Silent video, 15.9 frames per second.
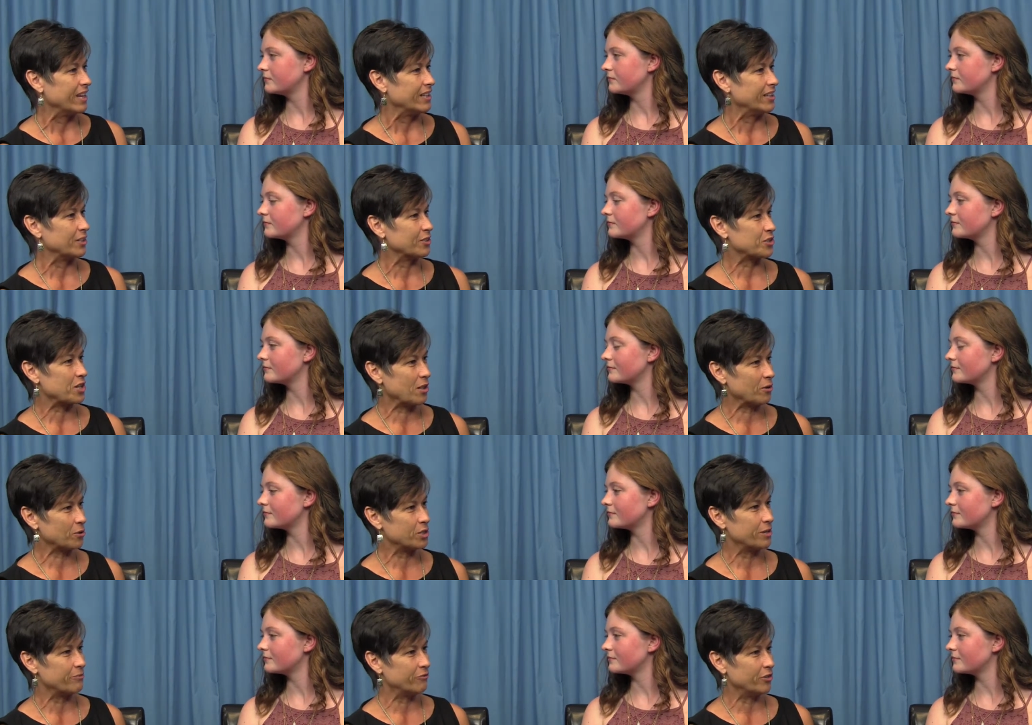Speaker 1: the
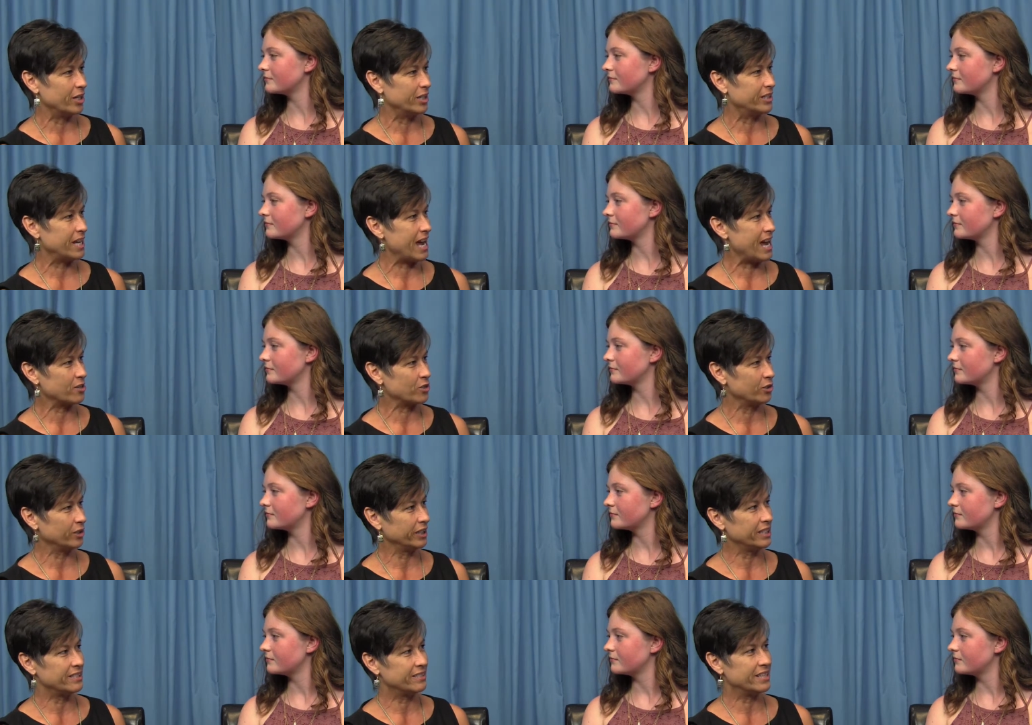Scholarship Fund
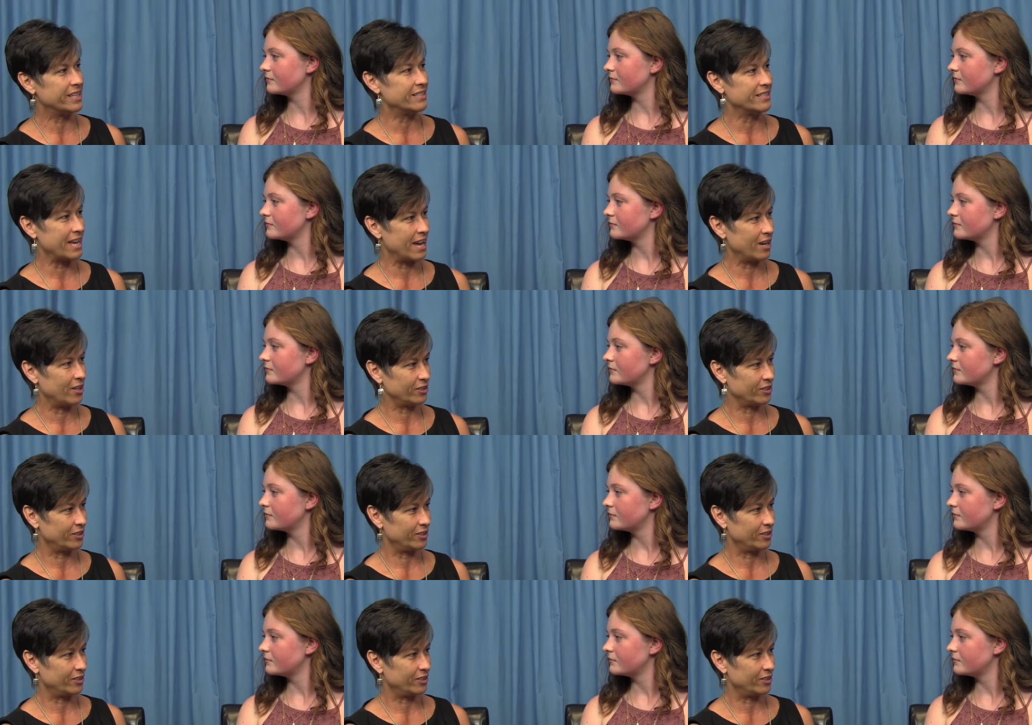actually seeks out